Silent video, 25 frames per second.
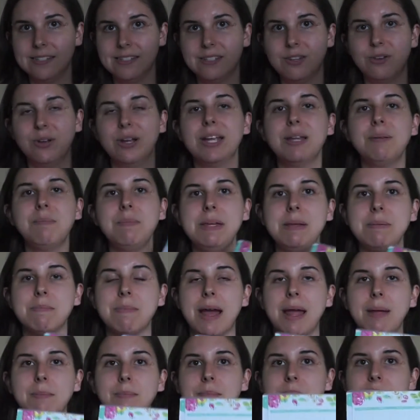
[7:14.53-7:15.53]
So it can be
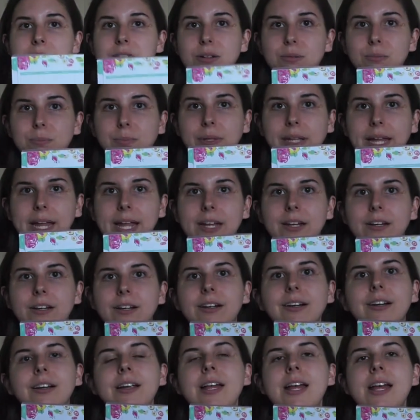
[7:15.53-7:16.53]
my meal
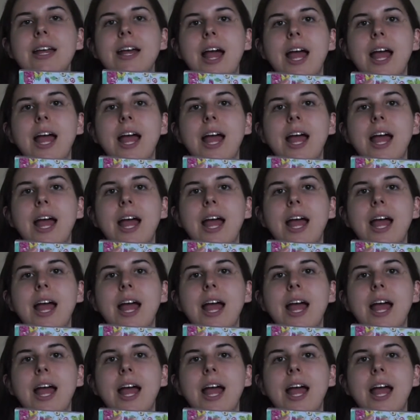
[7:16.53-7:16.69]
planner.